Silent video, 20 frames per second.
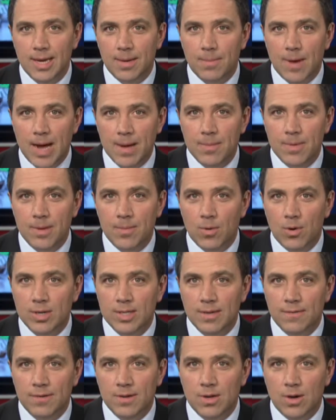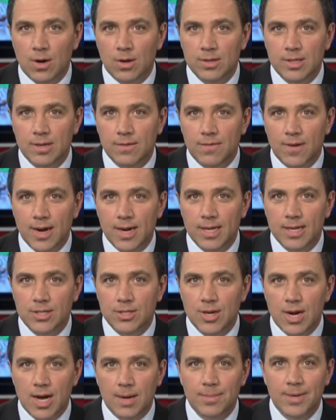might be more difficult than finding a
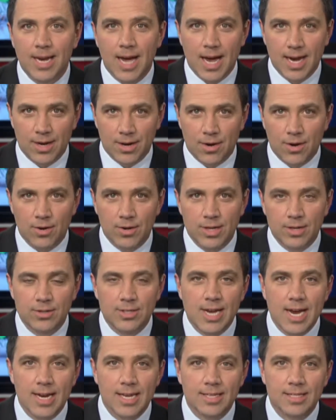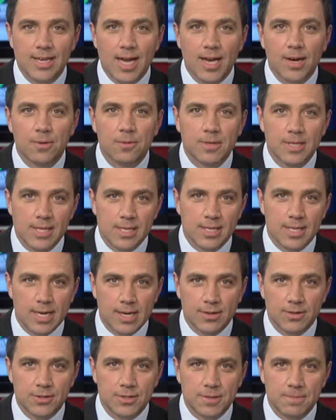job in Idaho. Here's Katie Steiner with
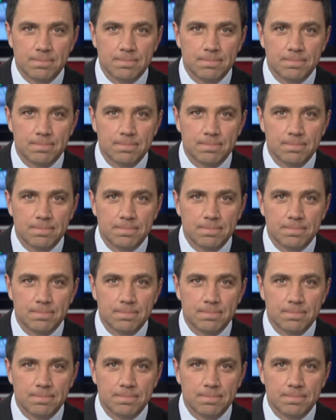details.